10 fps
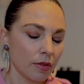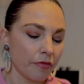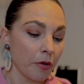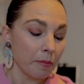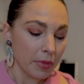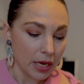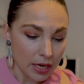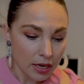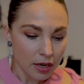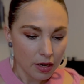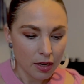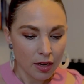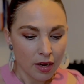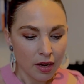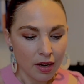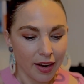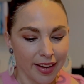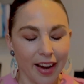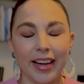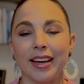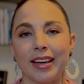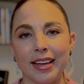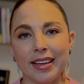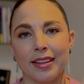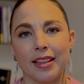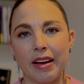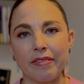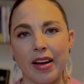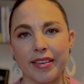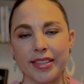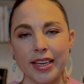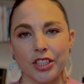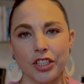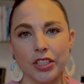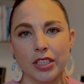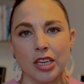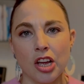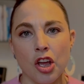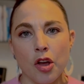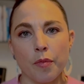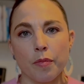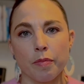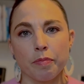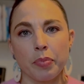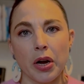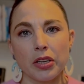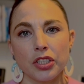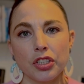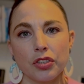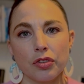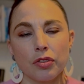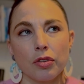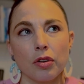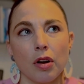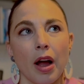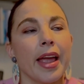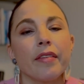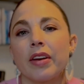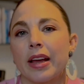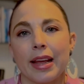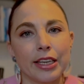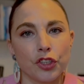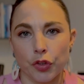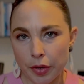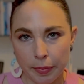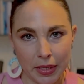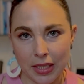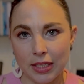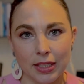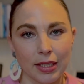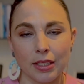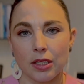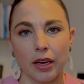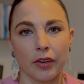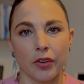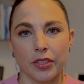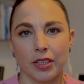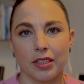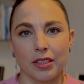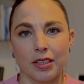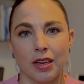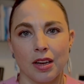for me, I kind of needed that validation, but I haven't had any treatment since diagnosis.